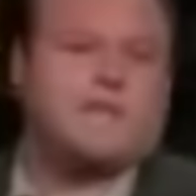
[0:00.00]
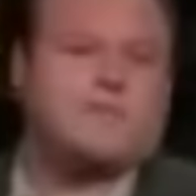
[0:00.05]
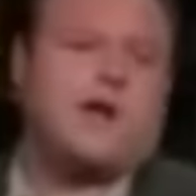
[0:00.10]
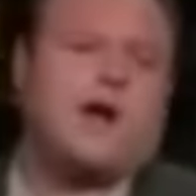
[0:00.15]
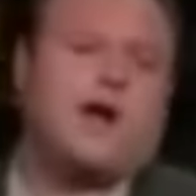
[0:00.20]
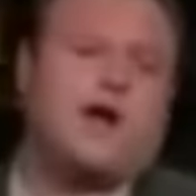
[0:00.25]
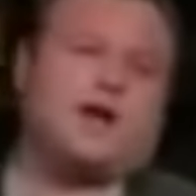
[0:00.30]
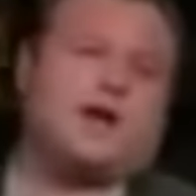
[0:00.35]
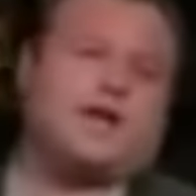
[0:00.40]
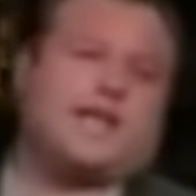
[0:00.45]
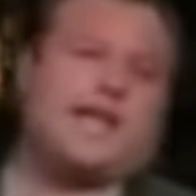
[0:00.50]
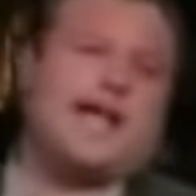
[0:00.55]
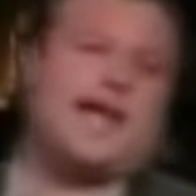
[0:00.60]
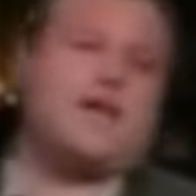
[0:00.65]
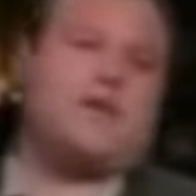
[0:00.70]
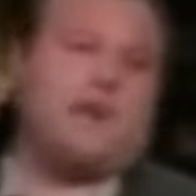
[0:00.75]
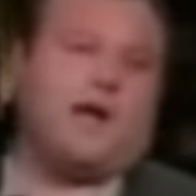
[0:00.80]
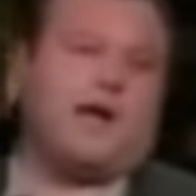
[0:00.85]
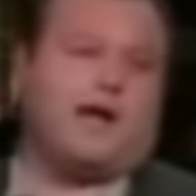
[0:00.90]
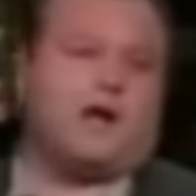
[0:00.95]
His partner is
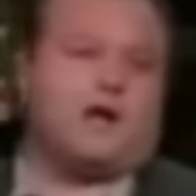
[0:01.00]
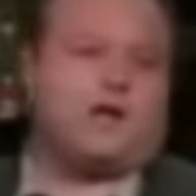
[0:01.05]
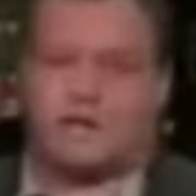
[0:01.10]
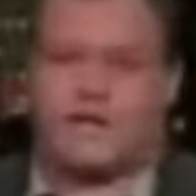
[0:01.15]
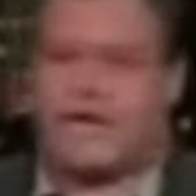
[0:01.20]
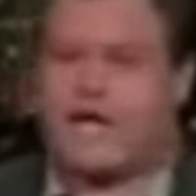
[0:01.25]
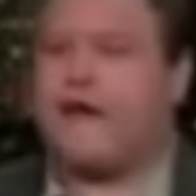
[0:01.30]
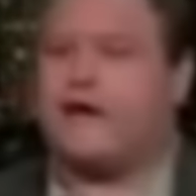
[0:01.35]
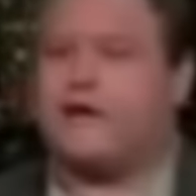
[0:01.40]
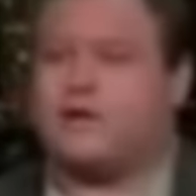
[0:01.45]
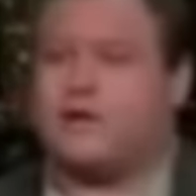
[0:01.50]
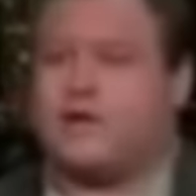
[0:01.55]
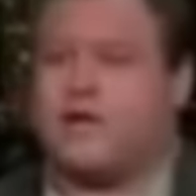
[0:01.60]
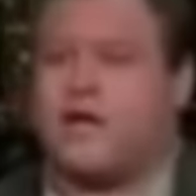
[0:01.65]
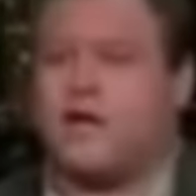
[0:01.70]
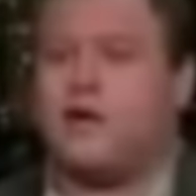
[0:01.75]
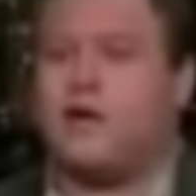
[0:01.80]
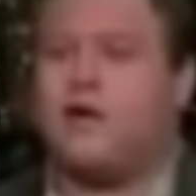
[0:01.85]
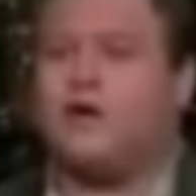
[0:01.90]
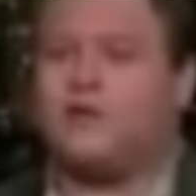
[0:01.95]
Al Michaels, a guy who's
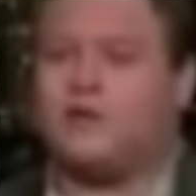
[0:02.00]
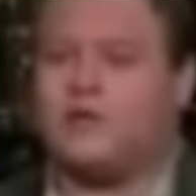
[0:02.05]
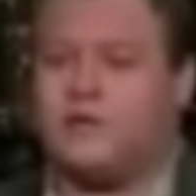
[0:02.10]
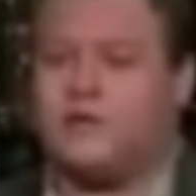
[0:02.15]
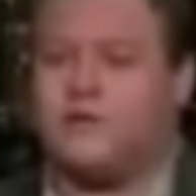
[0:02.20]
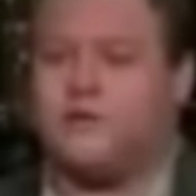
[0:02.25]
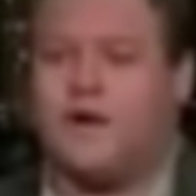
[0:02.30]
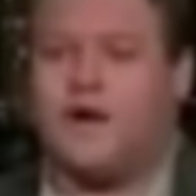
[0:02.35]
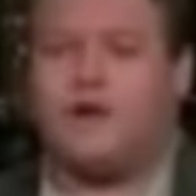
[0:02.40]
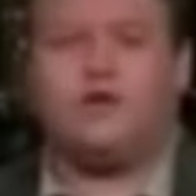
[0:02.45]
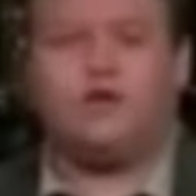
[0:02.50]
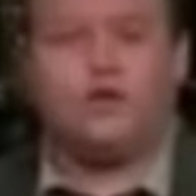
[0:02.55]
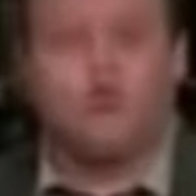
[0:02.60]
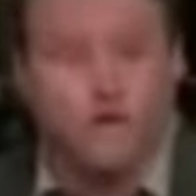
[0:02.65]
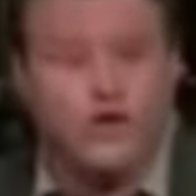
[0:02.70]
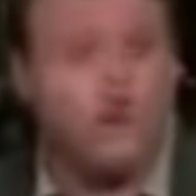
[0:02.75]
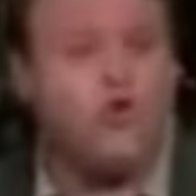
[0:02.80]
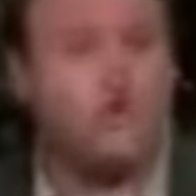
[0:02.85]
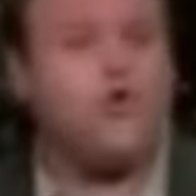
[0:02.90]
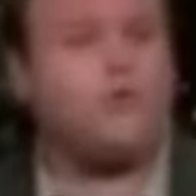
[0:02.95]
known for the phrase,
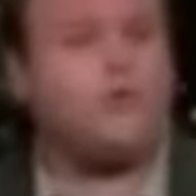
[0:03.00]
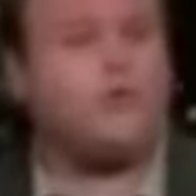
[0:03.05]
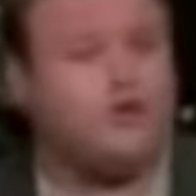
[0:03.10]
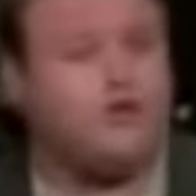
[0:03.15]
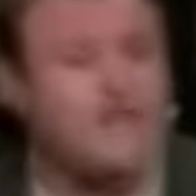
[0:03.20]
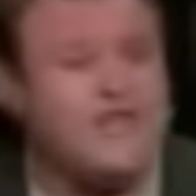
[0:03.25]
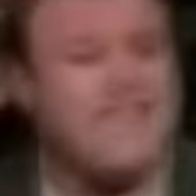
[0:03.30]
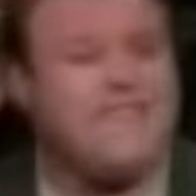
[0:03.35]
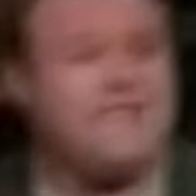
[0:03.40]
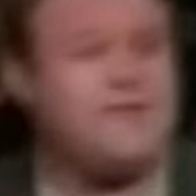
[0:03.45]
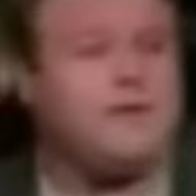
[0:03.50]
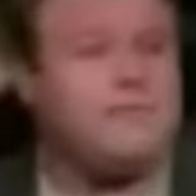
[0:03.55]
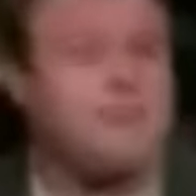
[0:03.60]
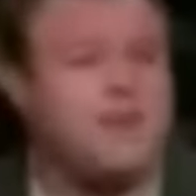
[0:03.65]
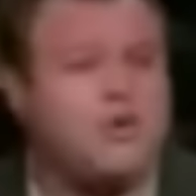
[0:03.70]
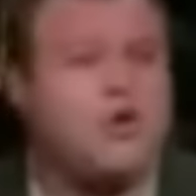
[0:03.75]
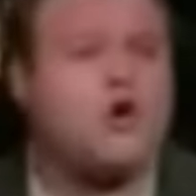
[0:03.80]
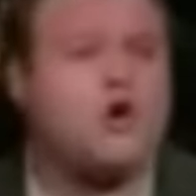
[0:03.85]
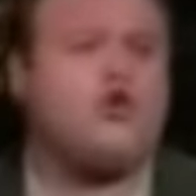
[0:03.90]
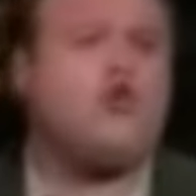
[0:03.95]
Do you believe in
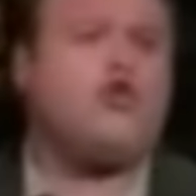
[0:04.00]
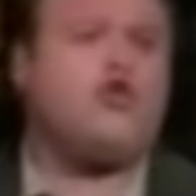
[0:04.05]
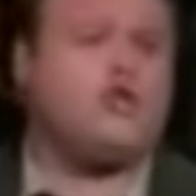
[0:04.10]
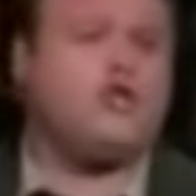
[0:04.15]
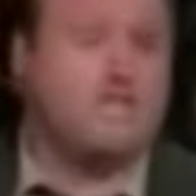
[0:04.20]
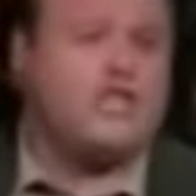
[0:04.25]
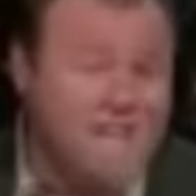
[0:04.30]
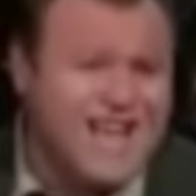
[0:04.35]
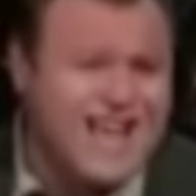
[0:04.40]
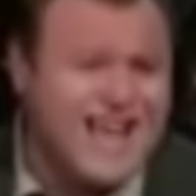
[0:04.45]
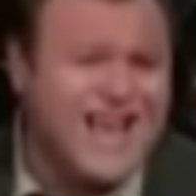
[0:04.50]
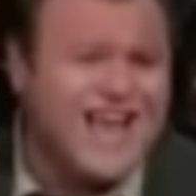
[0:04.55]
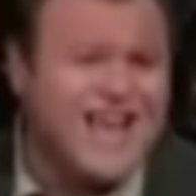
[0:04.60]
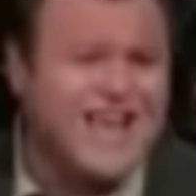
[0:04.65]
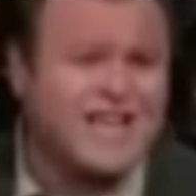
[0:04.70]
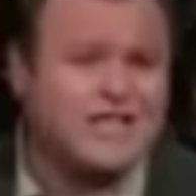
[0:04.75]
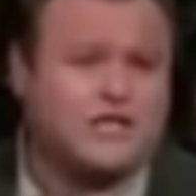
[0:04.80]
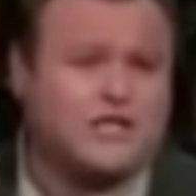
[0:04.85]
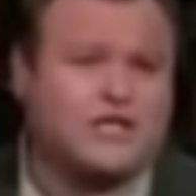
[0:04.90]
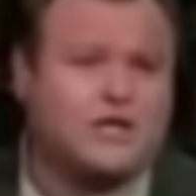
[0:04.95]
miracles?
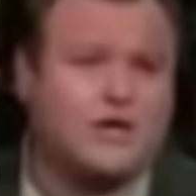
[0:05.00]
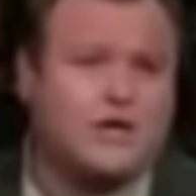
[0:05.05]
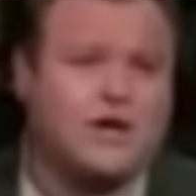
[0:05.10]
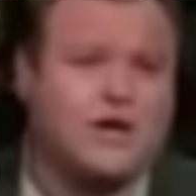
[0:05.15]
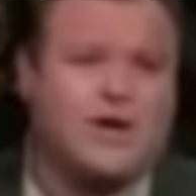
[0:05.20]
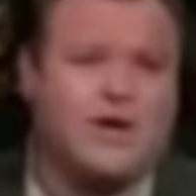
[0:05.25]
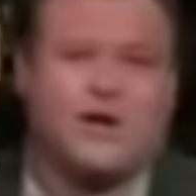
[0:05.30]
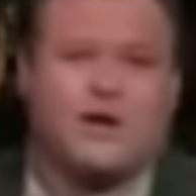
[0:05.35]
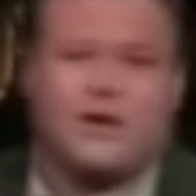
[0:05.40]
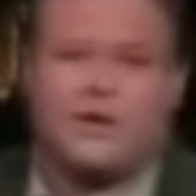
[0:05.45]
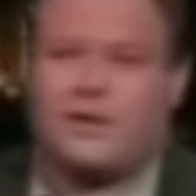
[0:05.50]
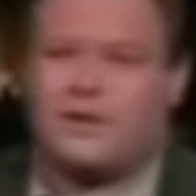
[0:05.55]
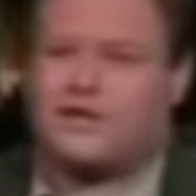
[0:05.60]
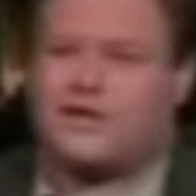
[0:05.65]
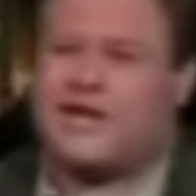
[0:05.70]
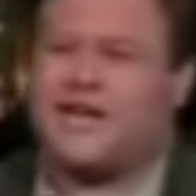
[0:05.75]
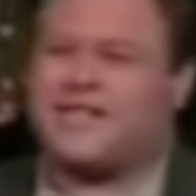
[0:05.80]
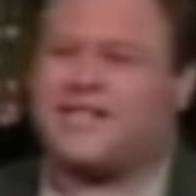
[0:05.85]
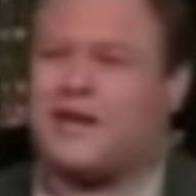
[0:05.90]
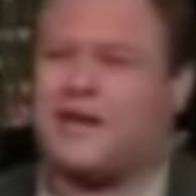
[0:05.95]
Yes!
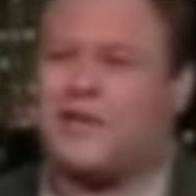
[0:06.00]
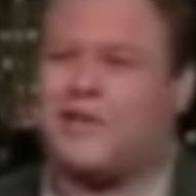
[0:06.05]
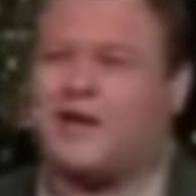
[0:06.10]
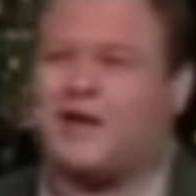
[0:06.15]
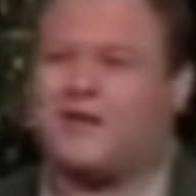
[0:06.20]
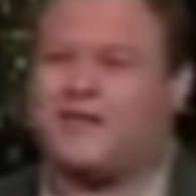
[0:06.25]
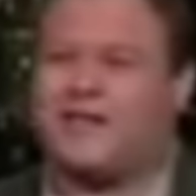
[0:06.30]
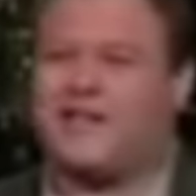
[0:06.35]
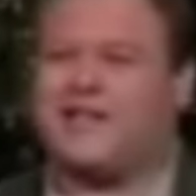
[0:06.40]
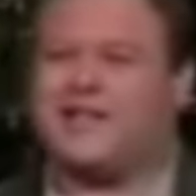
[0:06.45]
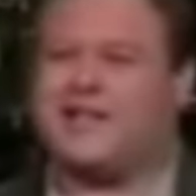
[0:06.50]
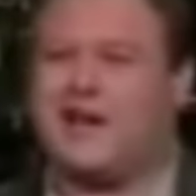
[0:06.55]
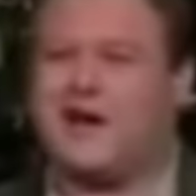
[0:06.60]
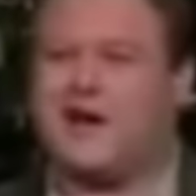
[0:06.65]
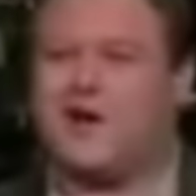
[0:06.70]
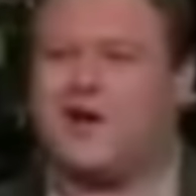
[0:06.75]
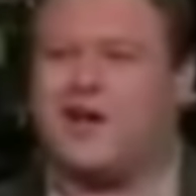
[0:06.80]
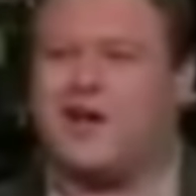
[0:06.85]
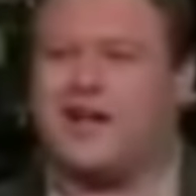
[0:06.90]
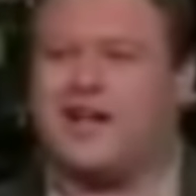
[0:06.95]
Which I say whenever the
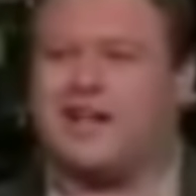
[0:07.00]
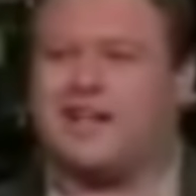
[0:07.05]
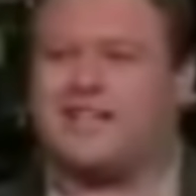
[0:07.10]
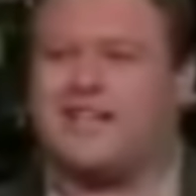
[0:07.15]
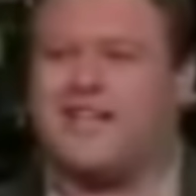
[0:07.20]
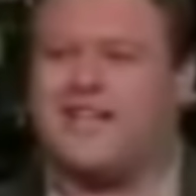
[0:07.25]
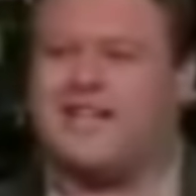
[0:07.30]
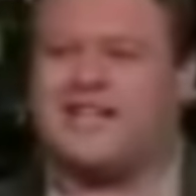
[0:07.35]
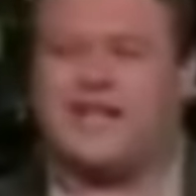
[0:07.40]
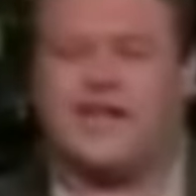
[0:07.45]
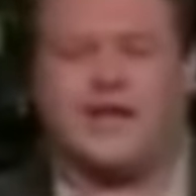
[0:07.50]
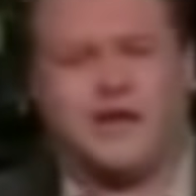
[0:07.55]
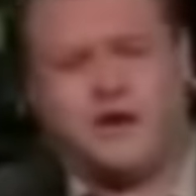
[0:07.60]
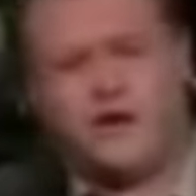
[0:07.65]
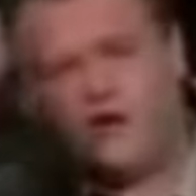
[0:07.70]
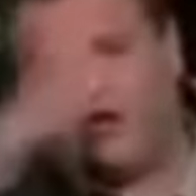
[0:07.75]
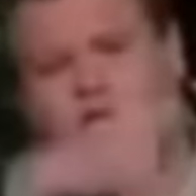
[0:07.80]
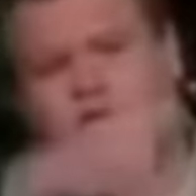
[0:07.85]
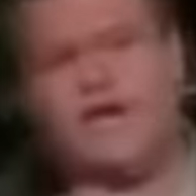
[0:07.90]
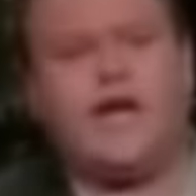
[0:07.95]
entire audience gets that.
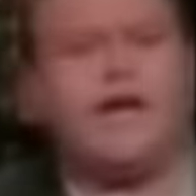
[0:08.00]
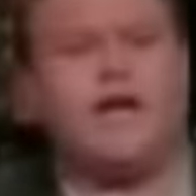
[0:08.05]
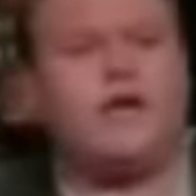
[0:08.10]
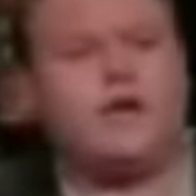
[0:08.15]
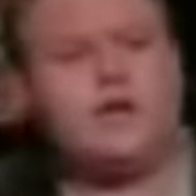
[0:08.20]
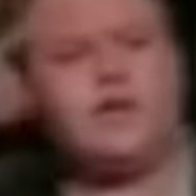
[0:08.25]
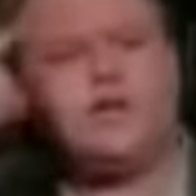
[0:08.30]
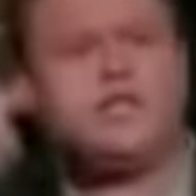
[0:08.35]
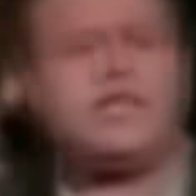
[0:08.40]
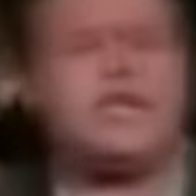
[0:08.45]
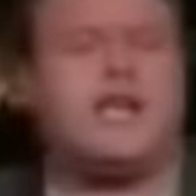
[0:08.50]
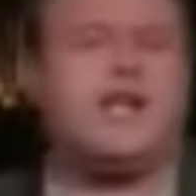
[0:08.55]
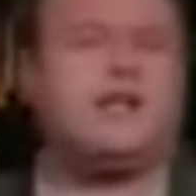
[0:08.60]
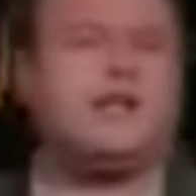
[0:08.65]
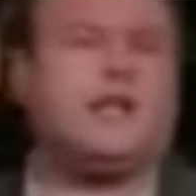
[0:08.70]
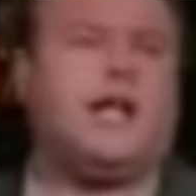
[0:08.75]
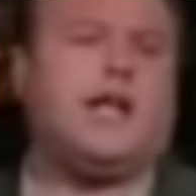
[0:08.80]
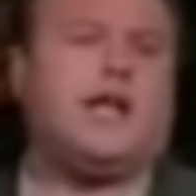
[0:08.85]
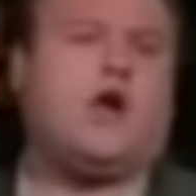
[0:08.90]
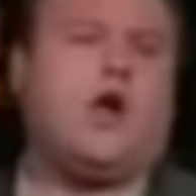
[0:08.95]
Here's a guy who doesn't
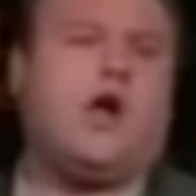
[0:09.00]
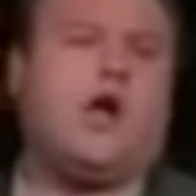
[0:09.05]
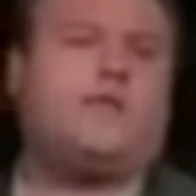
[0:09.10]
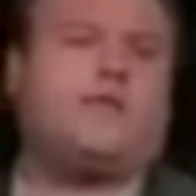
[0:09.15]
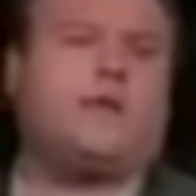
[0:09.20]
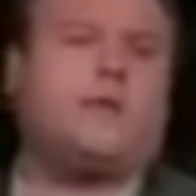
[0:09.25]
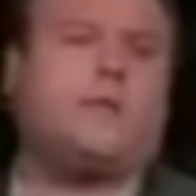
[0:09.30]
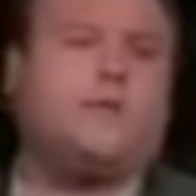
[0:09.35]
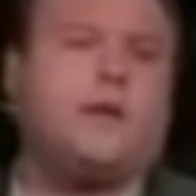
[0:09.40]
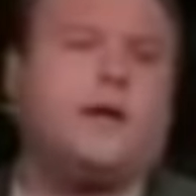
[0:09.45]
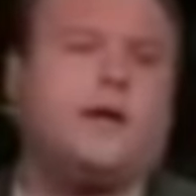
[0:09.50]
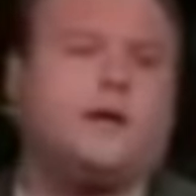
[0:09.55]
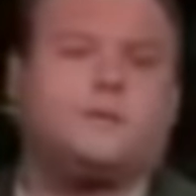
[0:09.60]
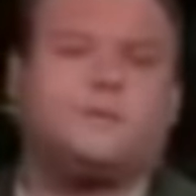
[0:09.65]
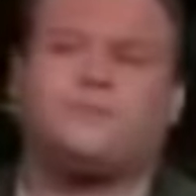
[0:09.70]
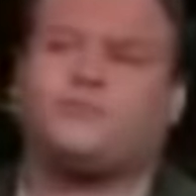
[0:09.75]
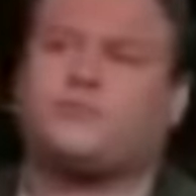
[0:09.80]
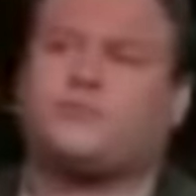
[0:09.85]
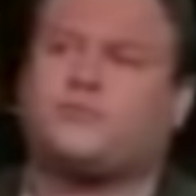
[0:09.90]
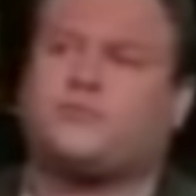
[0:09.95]
say it that often, but.